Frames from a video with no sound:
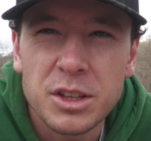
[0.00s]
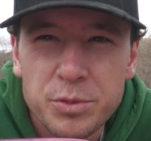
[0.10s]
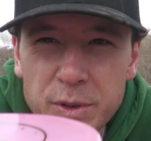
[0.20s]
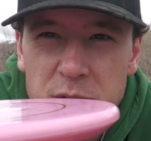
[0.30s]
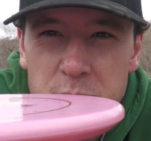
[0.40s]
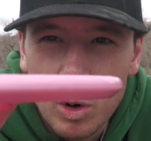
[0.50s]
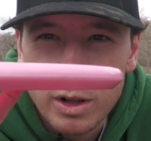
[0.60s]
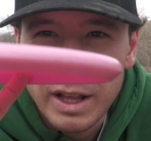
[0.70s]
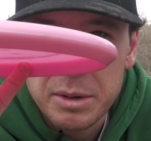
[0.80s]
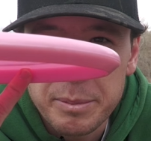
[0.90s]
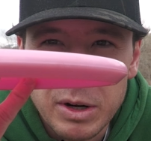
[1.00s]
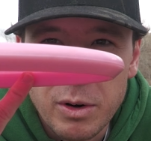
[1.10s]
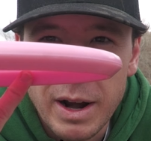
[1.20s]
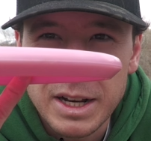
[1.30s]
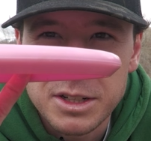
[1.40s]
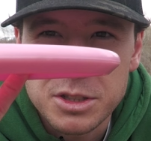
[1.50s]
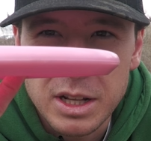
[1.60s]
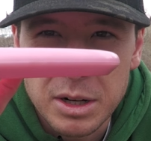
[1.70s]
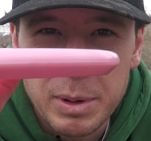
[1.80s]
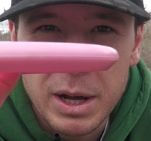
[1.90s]
This feels more like a mid-range
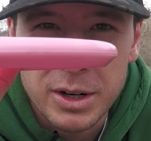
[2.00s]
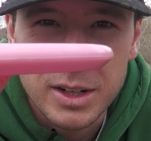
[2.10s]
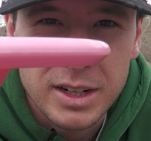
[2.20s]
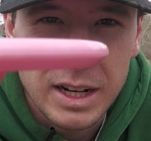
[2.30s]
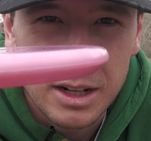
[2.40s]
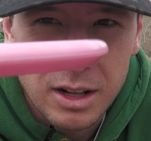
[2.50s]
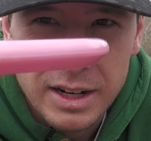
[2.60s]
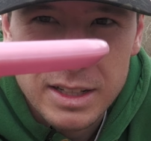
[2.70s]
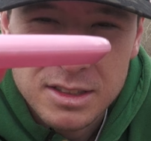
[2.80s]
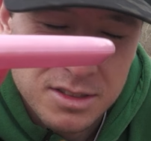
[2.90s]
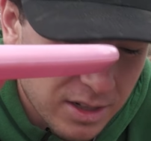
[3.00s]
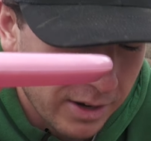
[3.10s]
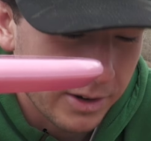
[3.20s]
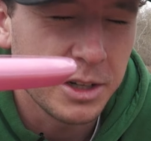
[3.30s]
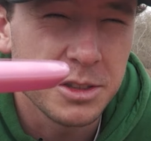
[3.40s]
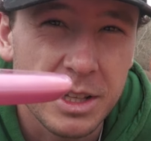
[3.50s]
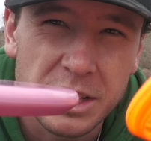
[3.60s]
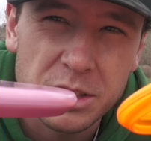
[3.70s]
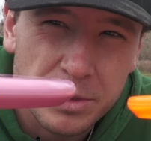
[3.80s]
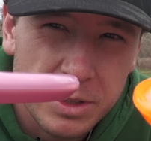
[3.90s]
than a putter in a lot of scenarios,
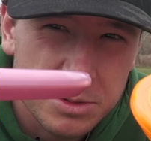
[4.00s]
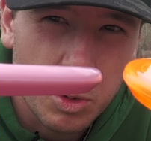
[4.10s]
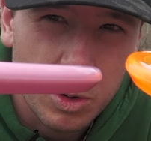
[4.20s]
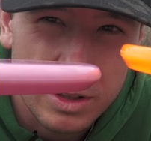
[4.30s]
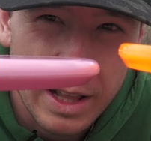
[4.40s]
and this feels more